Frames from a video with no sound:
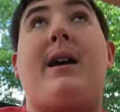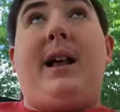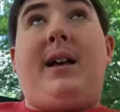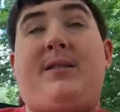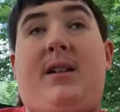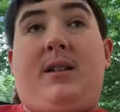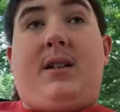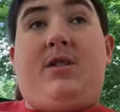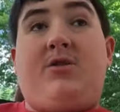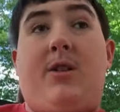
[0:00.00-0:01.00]
And I said,
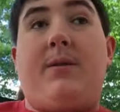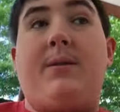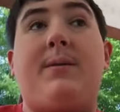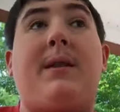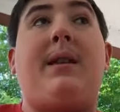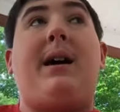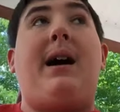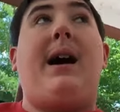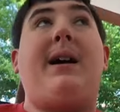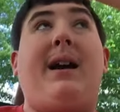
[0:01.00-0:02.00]
"Sharon,
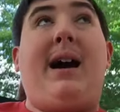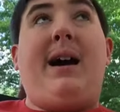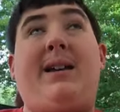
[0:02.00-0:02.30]
I